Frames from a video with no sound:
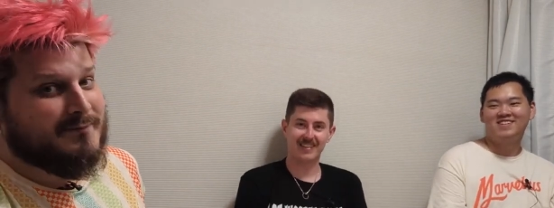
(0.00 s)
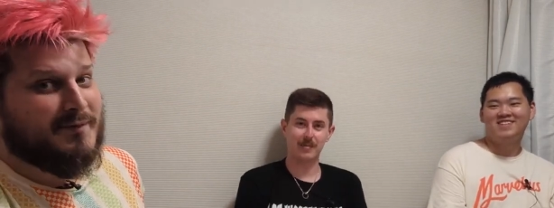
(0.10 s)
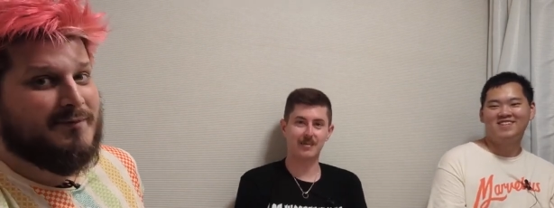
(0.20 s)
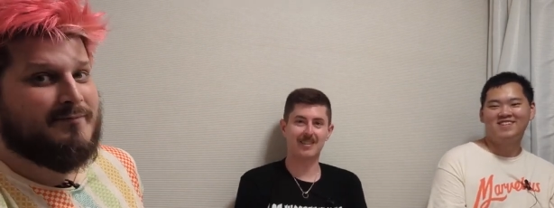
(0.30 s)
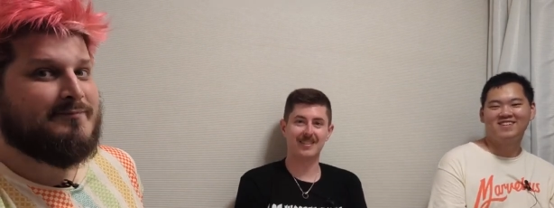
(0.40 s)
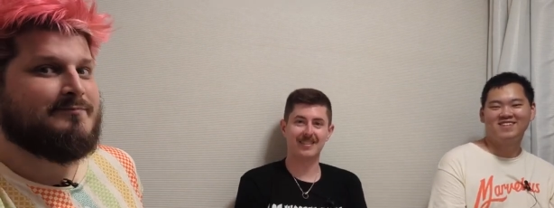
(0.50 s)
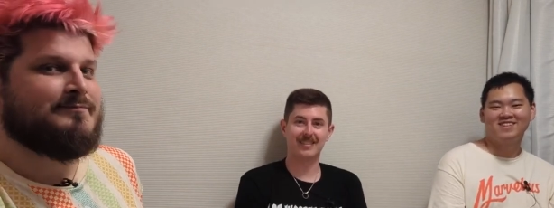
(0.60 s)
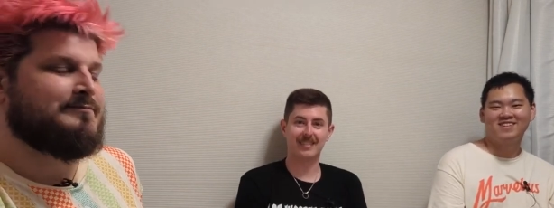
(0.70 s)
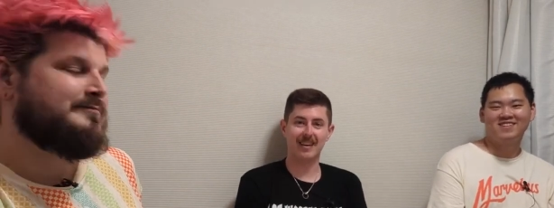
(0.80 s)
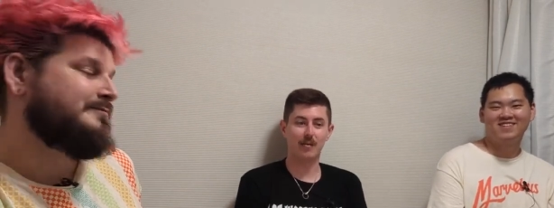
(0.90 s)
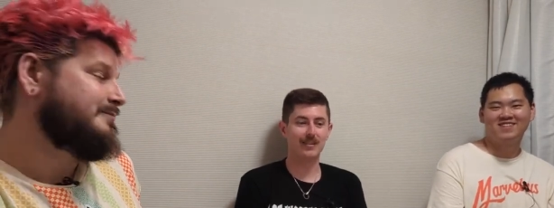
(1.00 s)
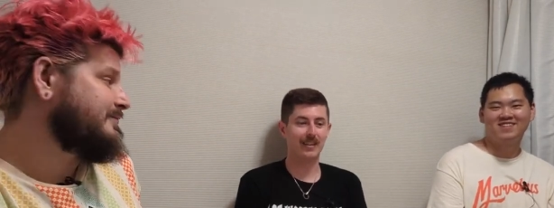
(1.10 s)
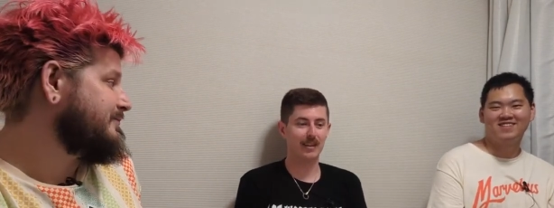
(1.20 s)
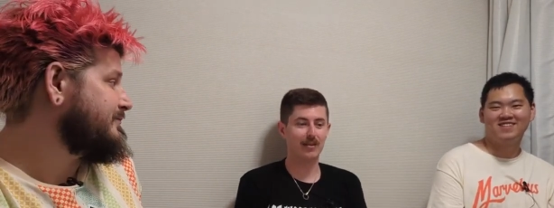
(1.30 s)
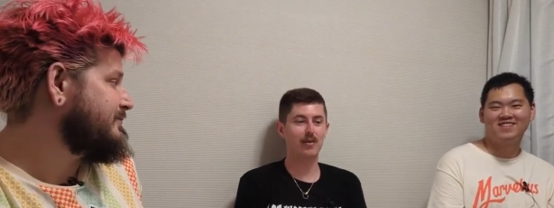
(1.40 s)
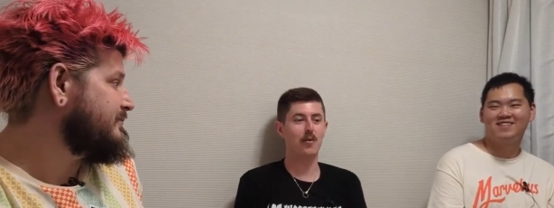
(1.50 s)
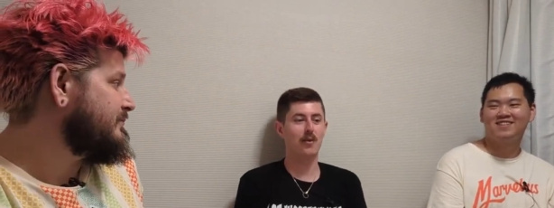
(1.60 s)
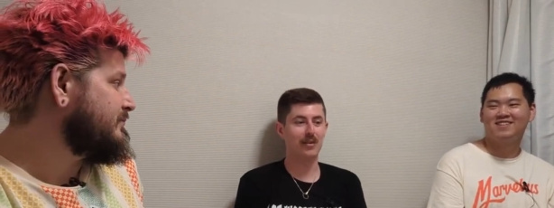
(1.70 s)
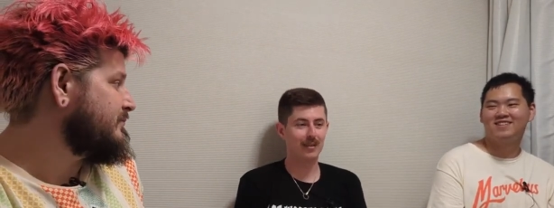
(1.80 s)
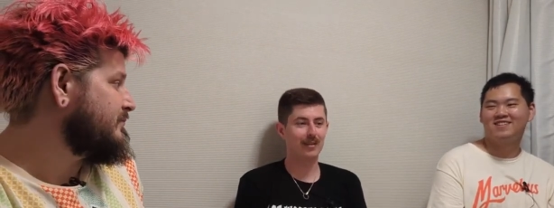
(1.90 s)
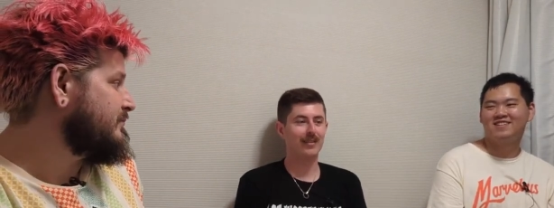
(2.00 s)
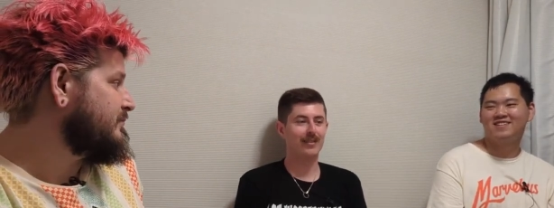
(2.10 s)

Speaker 1: I was I was like, you know what?